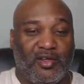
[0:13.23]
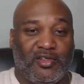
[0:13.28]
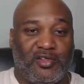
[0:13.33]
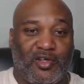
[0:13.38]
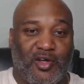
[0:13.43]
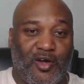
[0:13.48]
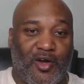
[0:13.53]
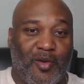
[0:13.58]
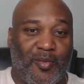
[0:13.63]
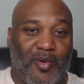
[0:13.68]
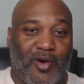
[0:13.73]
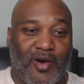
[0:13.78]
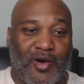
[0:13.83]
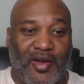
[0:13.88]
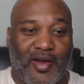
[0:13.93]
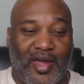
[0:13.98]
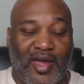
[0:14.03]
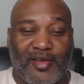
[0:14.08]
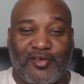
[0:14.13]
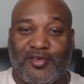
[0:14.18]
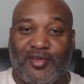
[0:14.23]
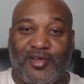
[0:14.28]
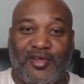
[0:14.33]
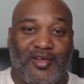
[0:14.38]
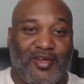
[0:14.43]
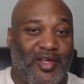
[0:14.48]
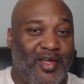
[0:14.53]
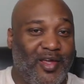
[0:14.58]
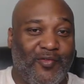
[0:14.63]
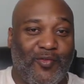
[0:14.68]
Some are
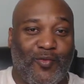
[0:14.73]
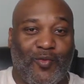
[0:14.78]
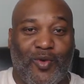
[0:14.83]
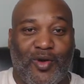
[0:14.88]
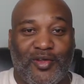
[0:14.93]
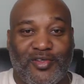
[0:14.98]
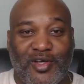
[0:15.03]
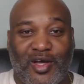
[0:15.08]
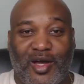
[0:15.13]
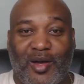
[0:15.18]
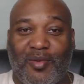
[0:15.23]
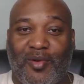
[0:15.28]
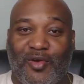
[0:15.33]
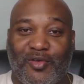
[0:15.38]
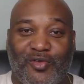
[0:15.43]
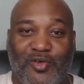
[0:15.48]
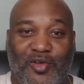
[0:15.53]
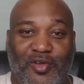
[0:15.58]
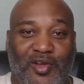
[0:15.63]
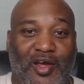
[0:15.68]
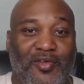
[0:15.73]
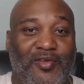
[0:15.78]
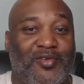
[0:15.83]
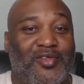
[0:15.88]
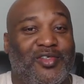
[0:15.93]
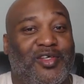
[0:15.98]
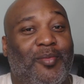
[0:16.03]
actually leaving one job, going to another.